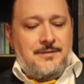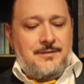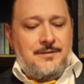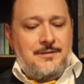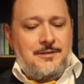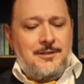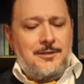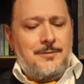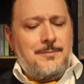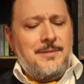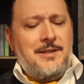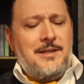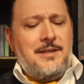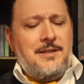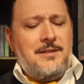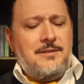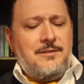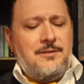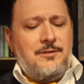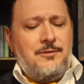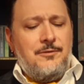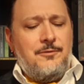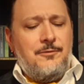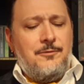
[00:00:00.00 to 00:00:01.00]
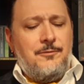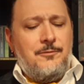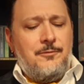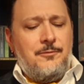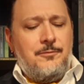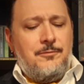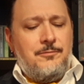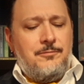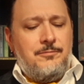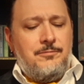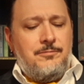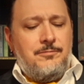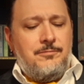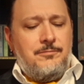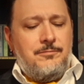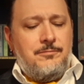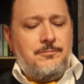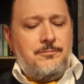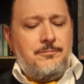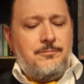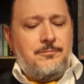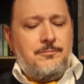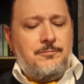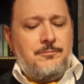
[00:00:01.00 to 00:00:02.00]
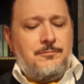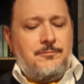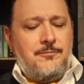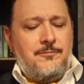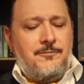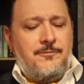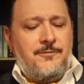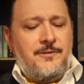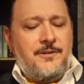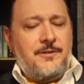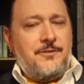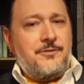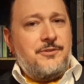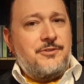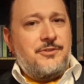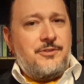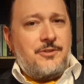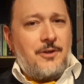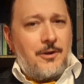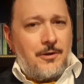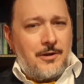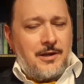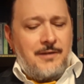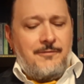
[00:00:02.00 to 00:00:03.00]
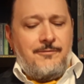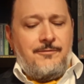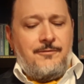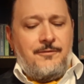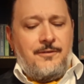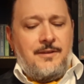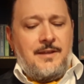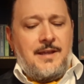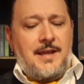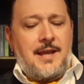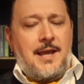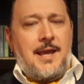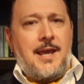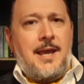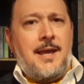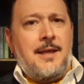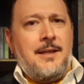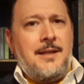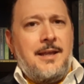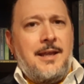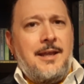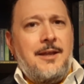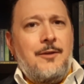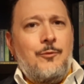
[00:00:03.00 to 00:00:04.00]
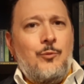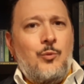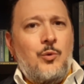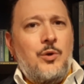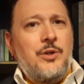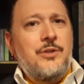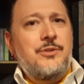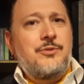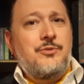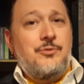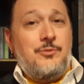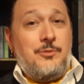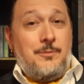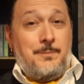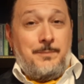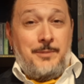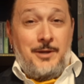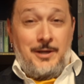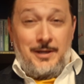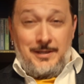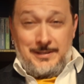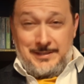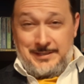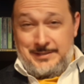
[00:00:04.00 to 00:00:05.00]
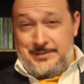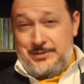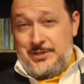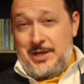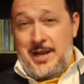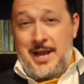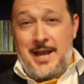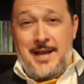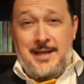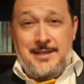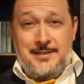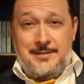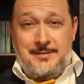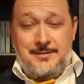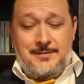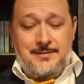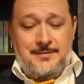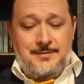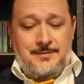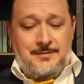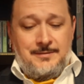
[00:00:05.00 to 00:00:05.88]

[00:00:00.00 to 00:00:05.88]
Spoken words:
You mean you feel sorry for that and want to apologize?